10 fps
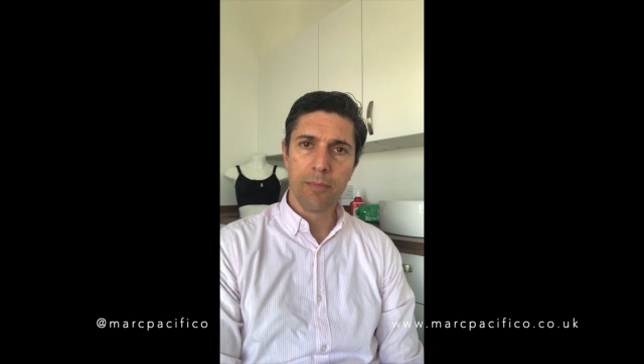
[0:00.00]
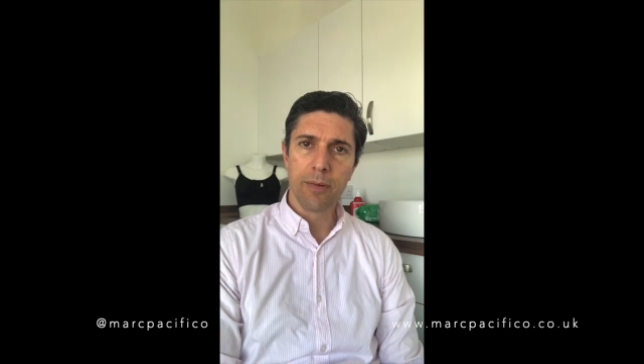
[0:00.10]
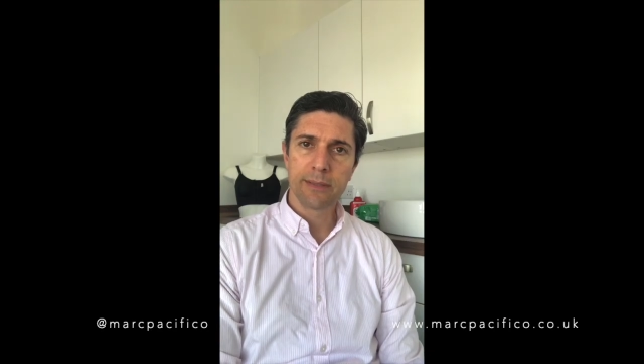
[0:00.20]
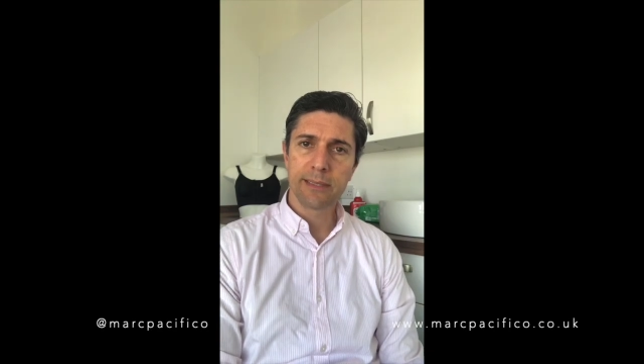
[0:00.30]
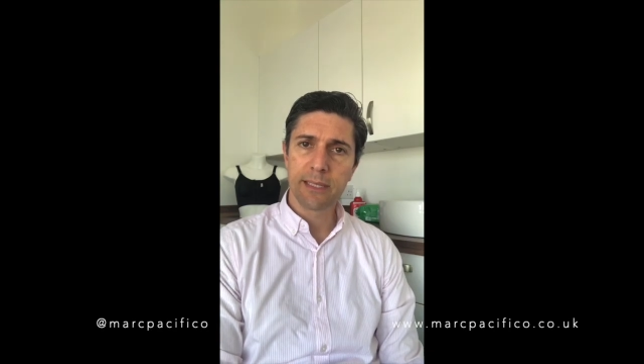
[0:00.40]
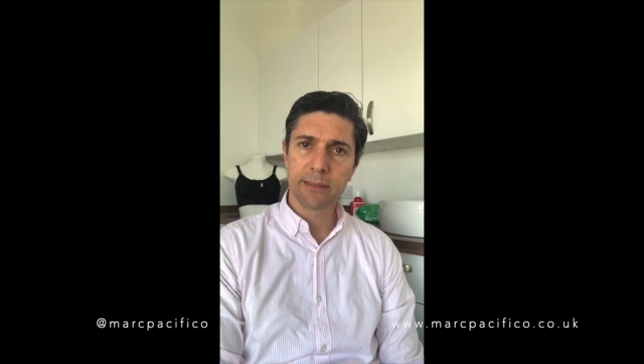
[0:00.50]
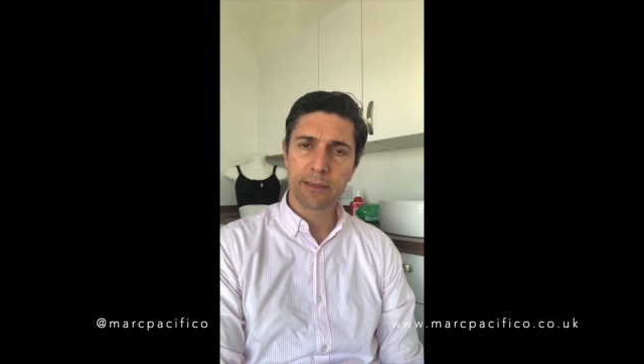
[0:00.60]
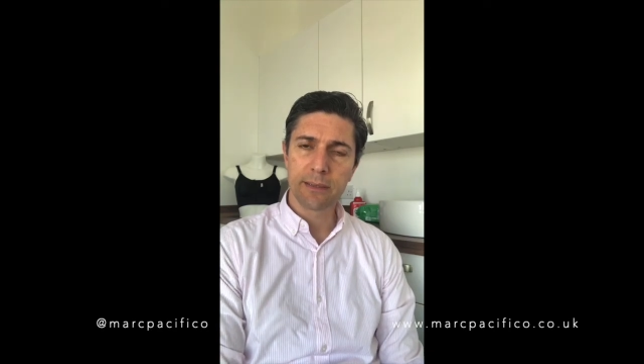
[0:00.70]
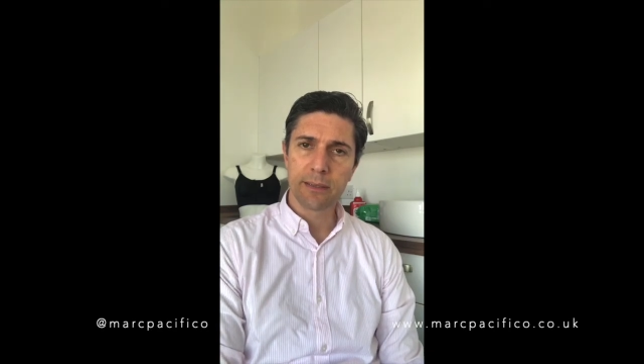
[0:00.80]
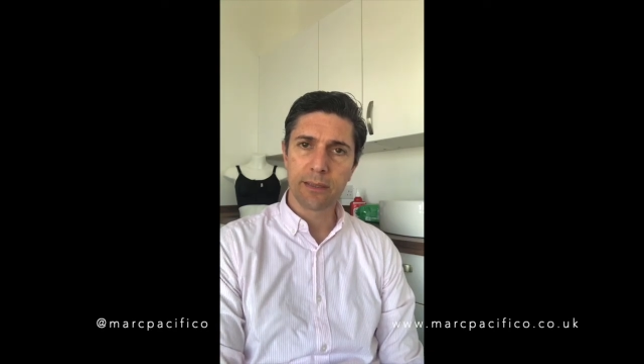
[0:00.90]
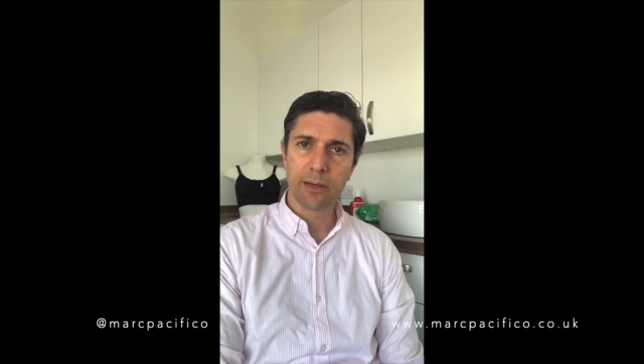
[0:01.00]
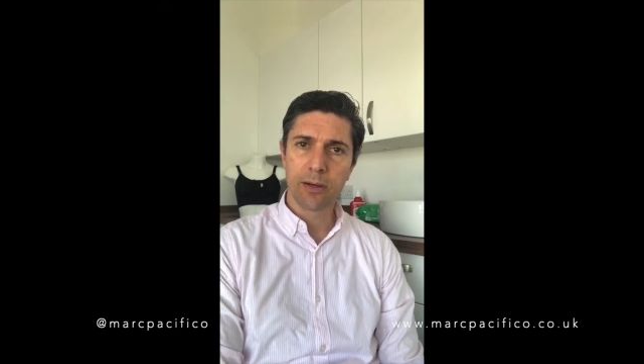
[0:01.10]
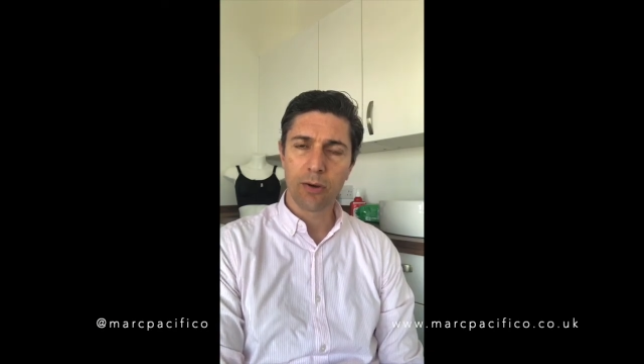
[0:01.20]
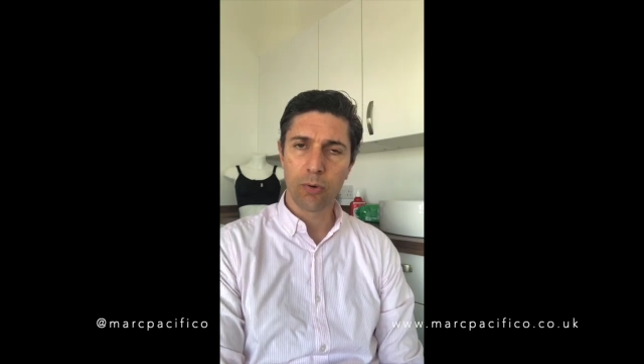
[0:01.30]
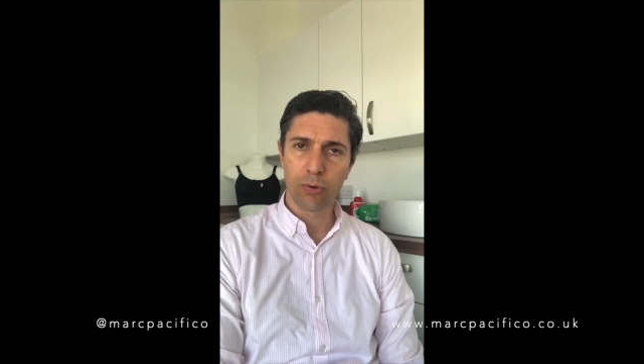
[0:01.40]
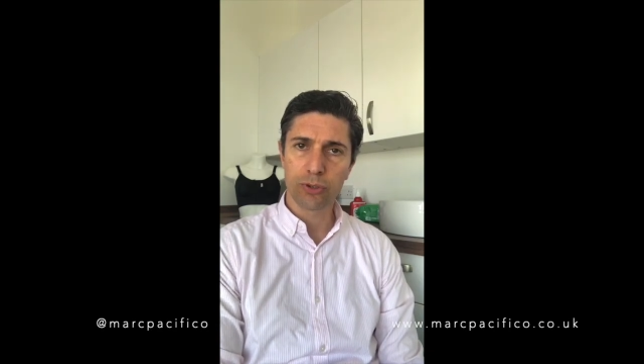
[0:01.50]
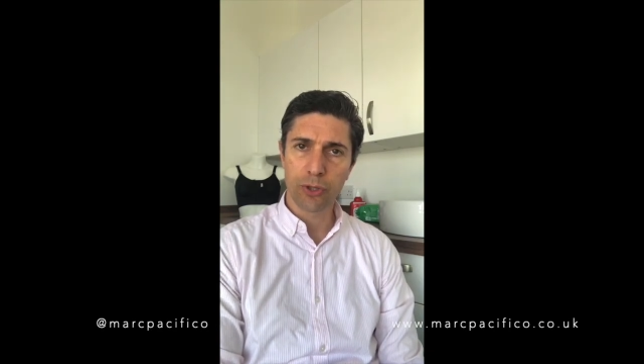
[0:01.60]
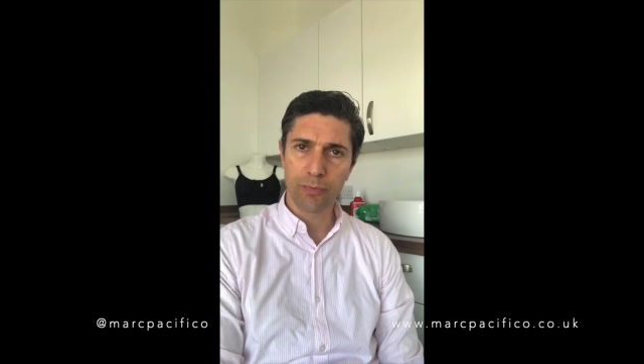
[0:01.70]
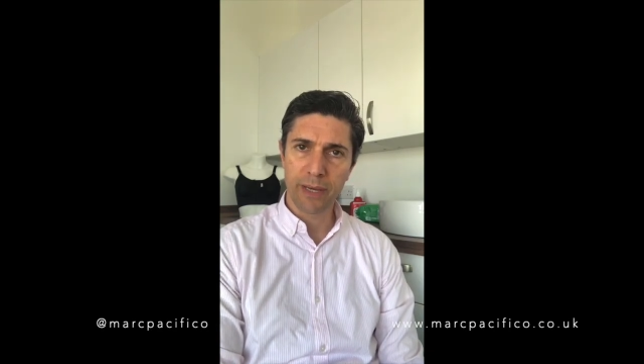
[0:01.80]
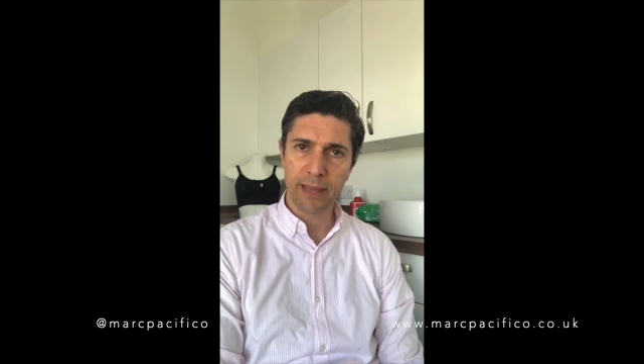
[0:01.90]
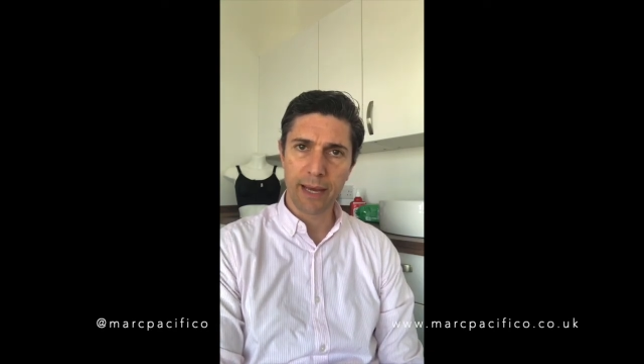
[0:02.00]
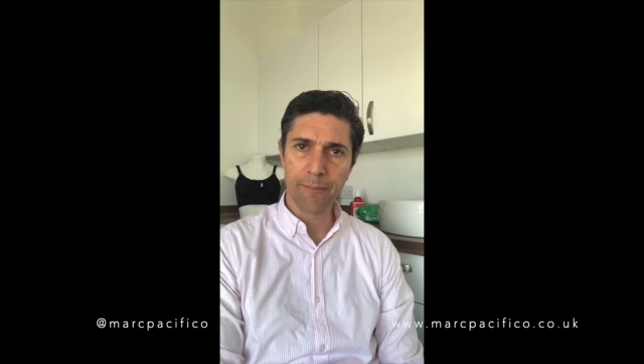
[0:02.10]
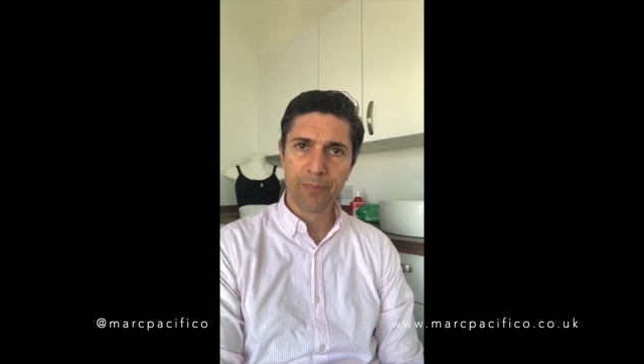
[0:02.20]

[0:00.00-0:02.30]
sinister or shouldn't be there.